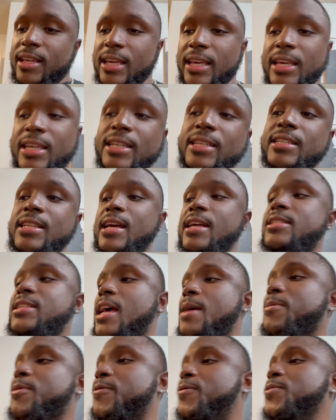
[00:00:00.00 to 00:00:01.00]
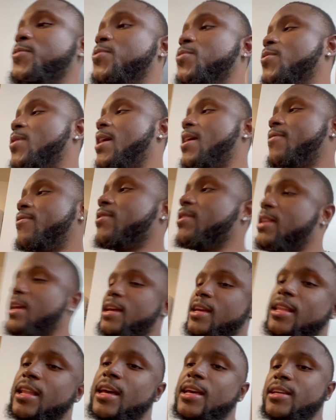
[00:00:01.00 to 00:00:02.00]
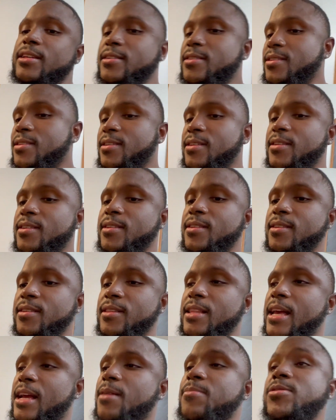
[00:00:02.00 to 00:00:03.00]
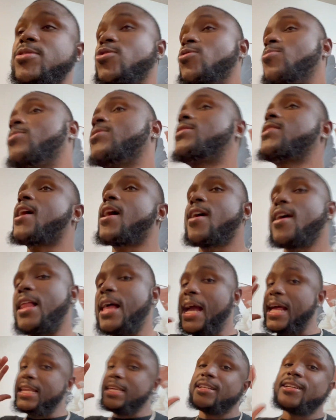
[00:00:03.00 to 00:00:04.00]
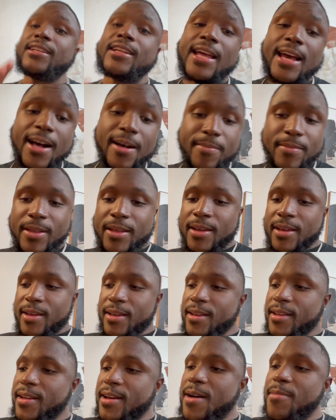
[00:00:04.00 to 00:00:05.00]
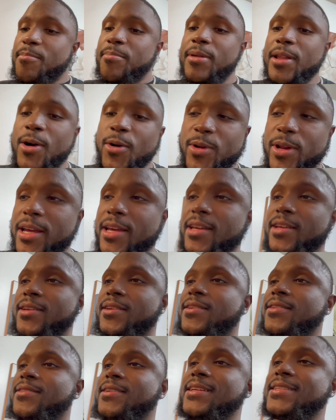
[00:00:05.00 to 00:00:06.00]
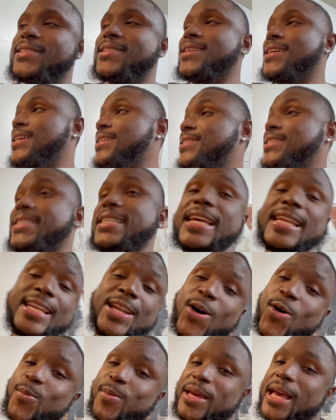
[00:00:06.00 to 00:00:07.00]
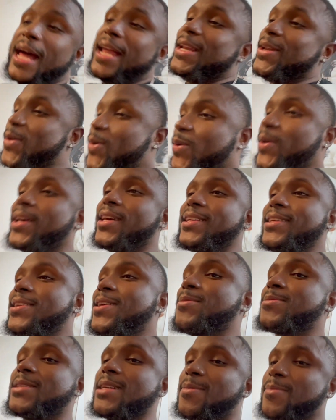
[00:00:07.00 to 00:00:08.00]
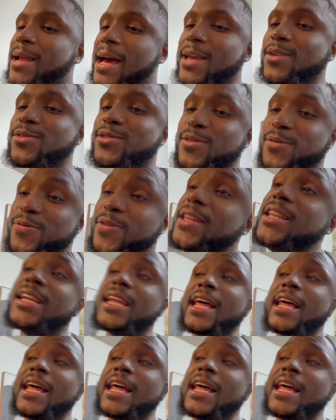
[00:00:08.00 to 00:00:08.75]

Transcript: eat that type of food every day. Like, like I'm super tired. Like I need a nap. I'm bloated. It's it's sitting on me. I know it. You know what I'm saying? I'm not used to feeling